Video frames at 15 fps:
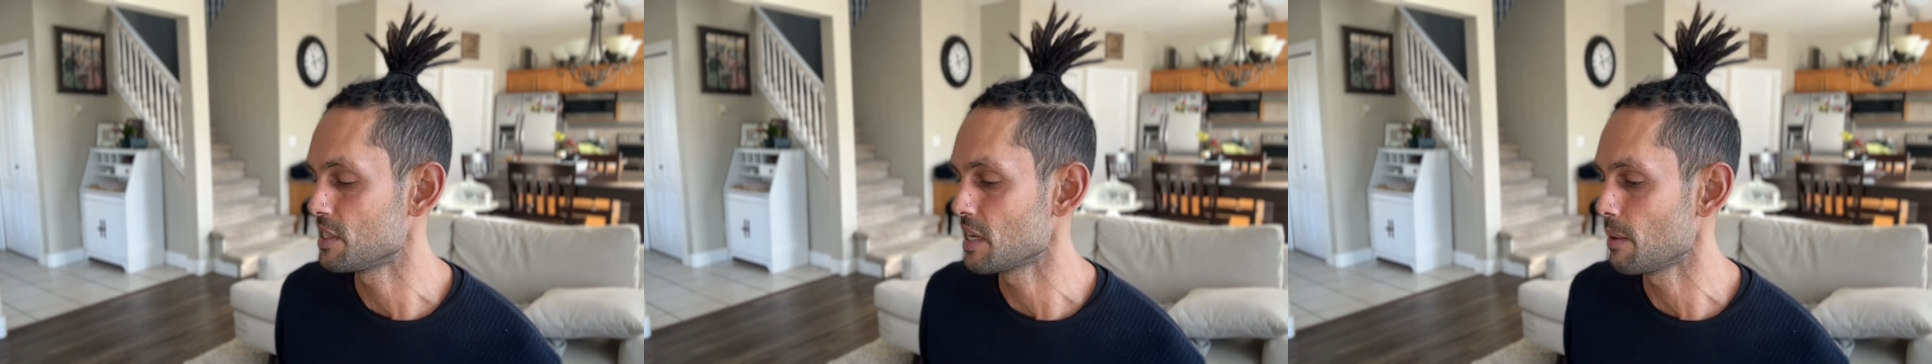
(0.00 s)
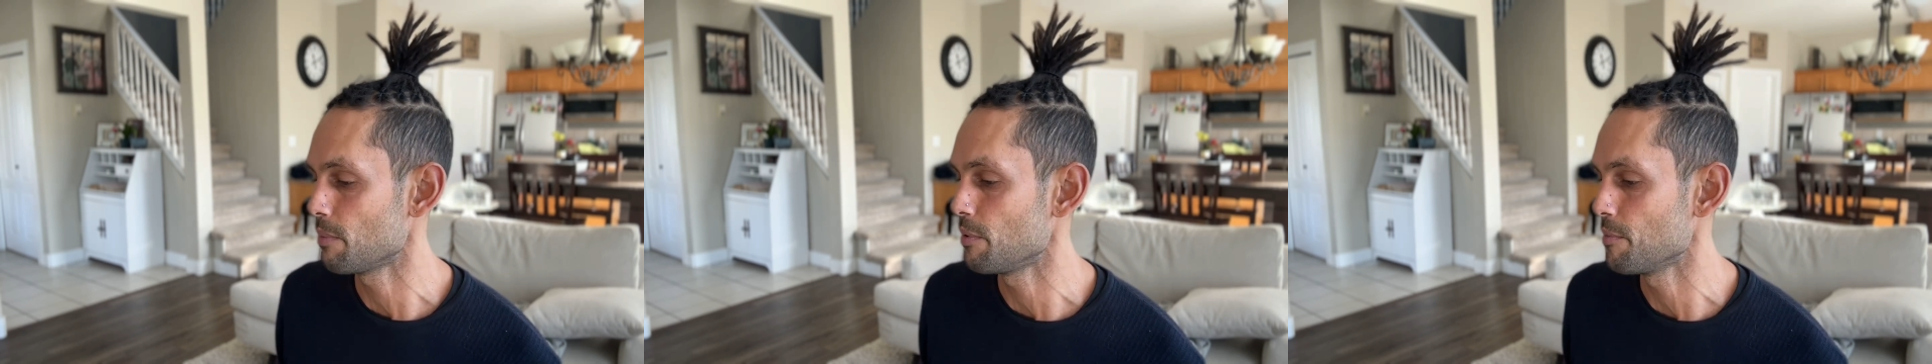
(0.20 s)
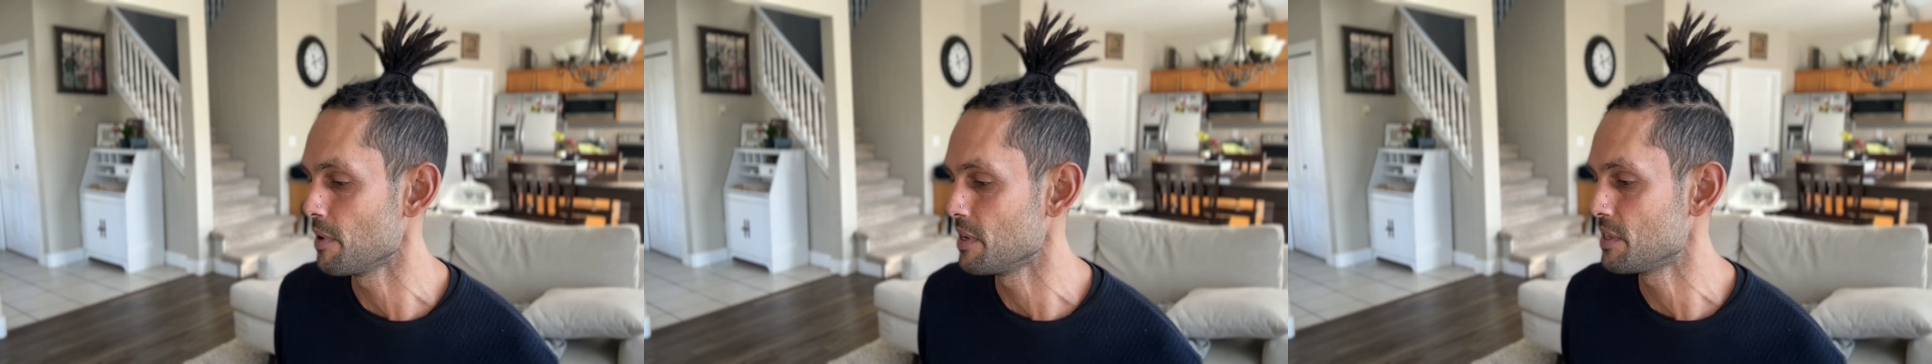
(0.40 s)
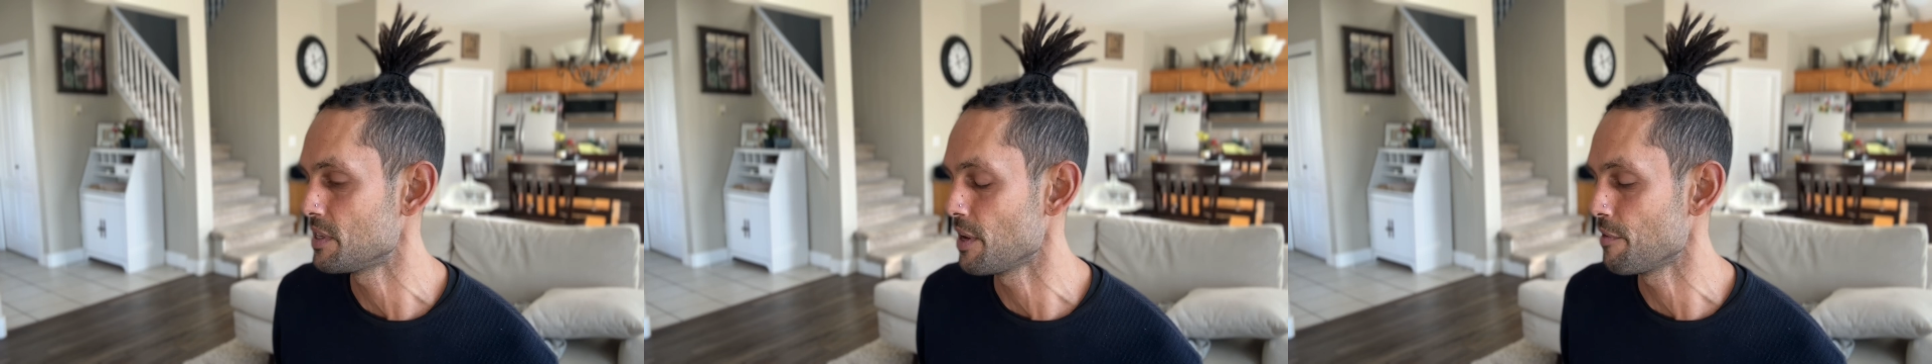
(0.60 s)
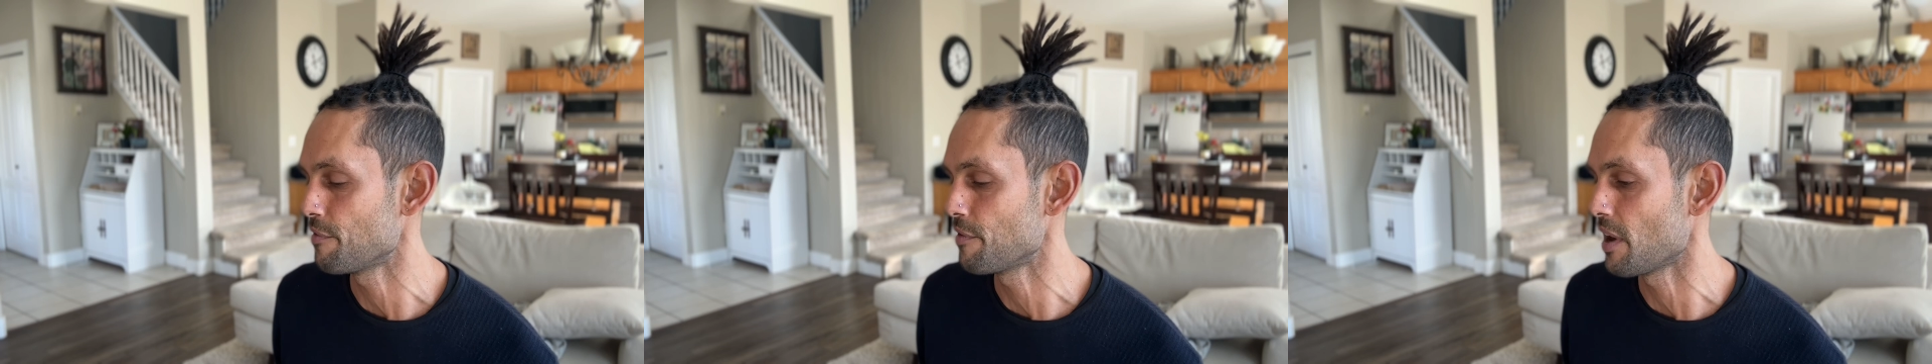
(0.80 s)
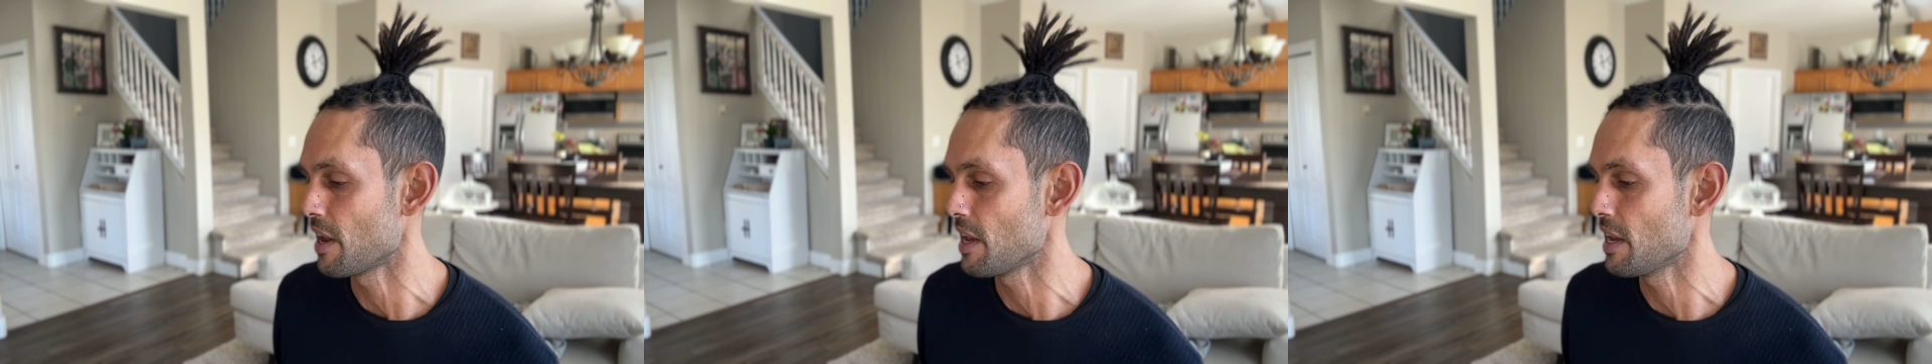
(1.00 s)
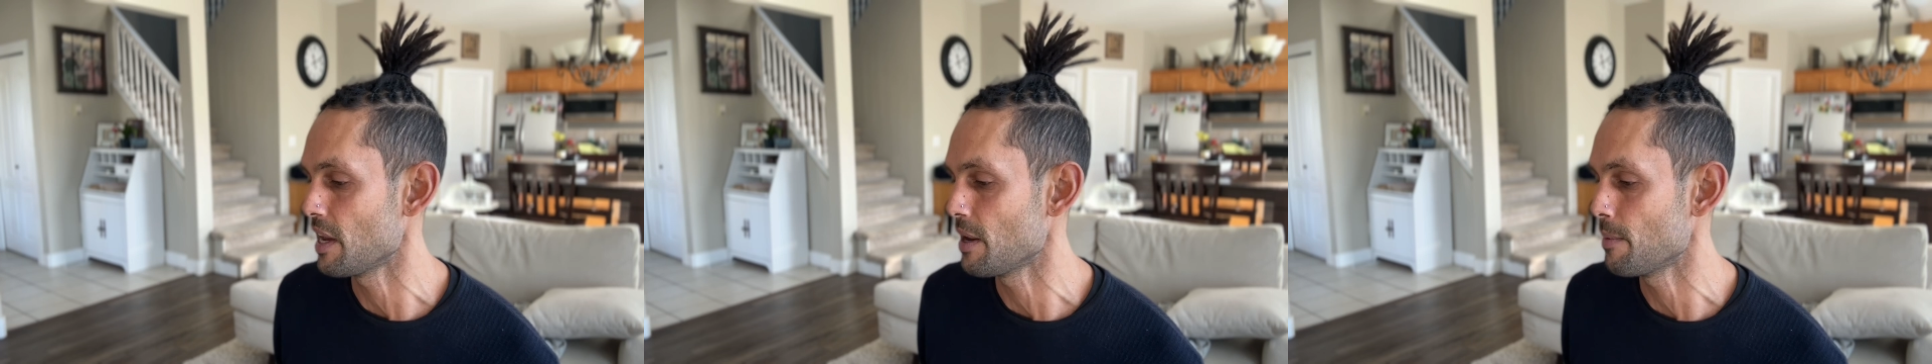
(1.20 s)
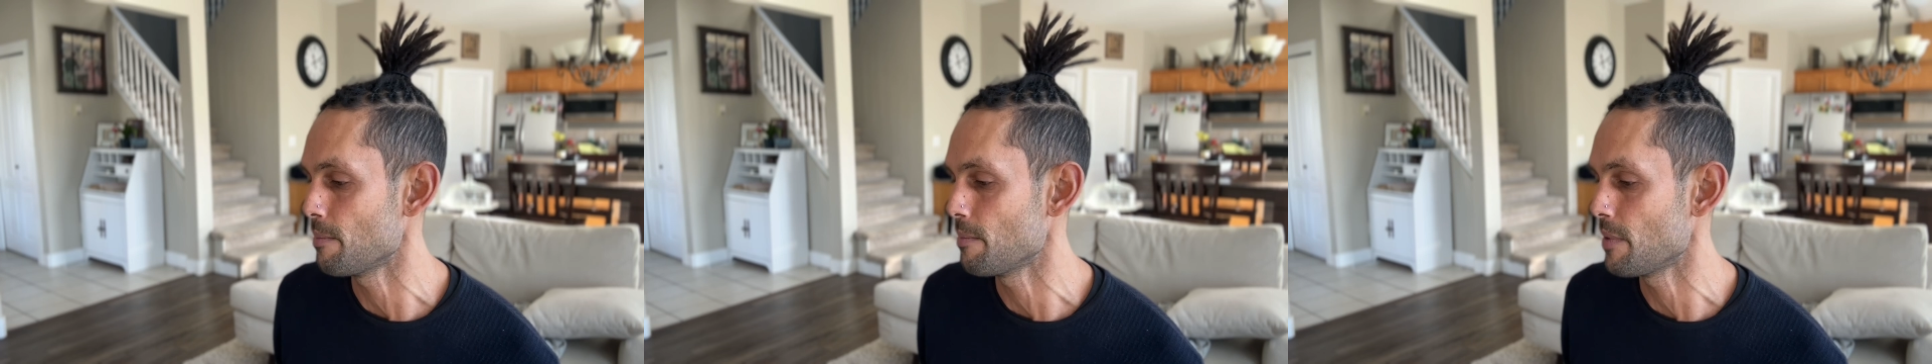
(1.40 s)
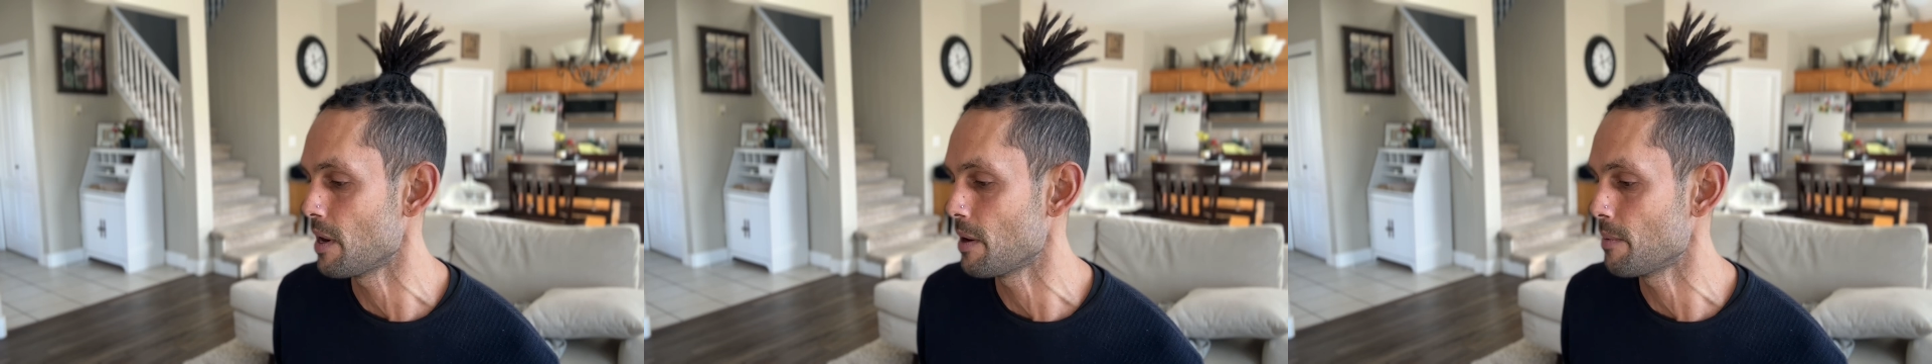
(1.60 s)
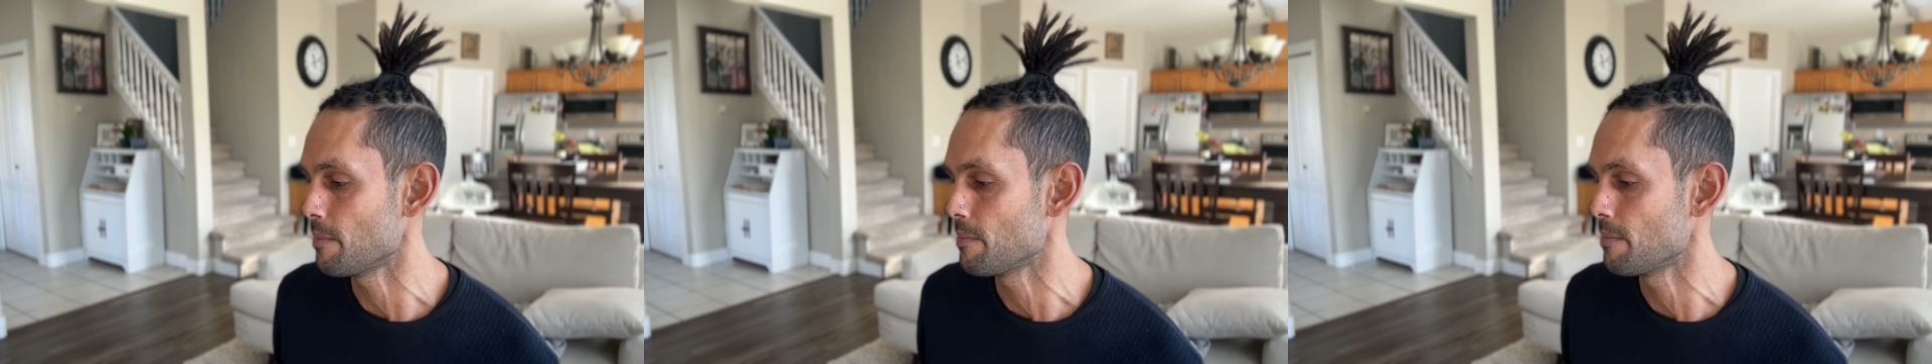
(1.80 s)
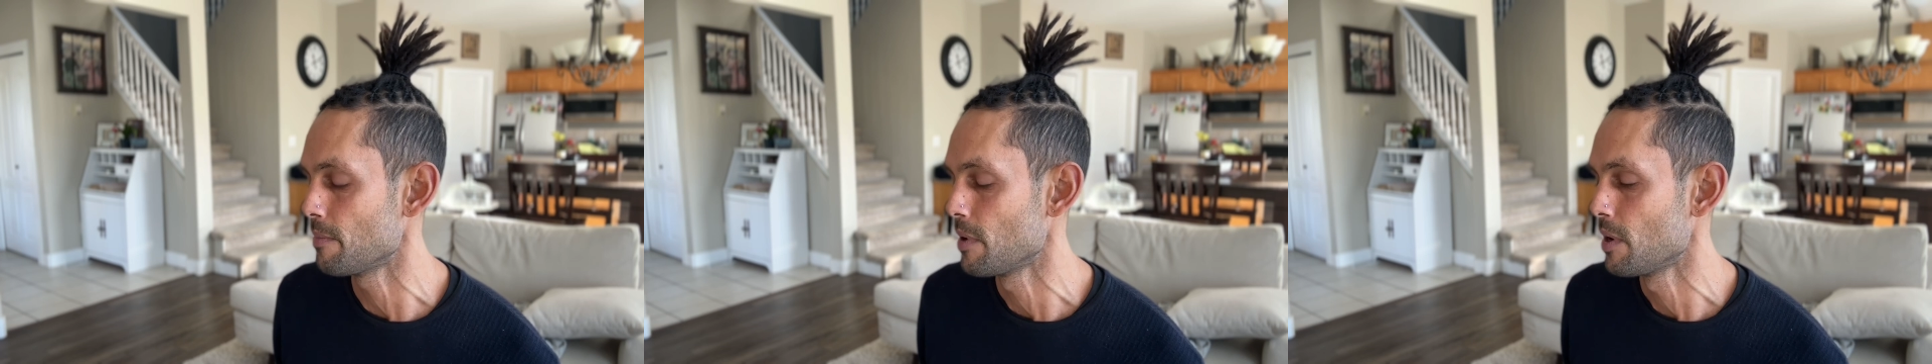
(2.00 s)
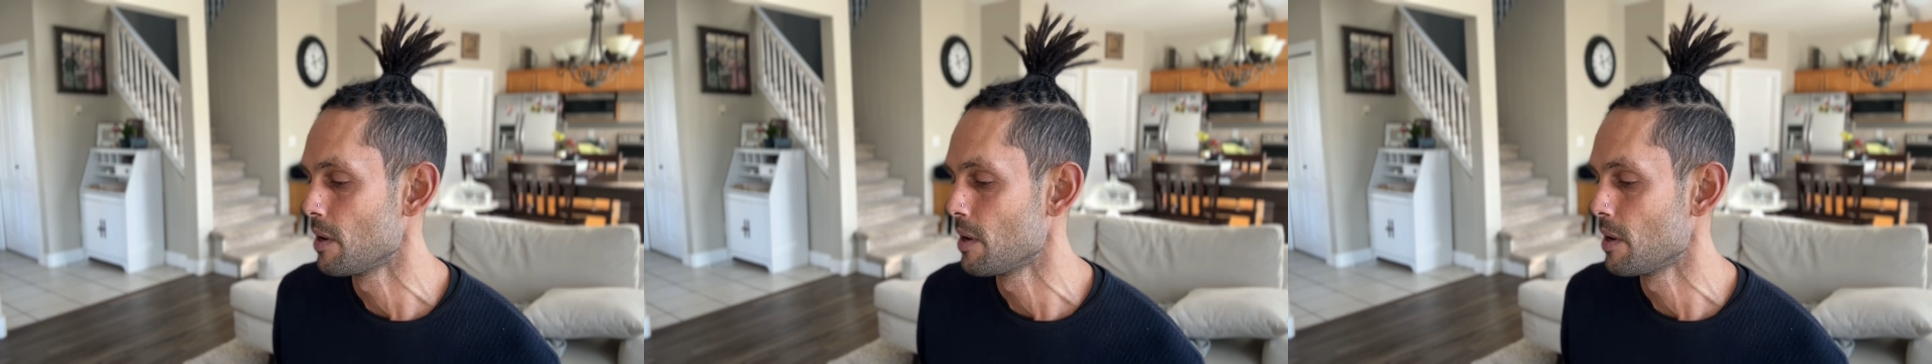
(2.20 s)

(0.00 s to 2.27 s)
supplements if I'm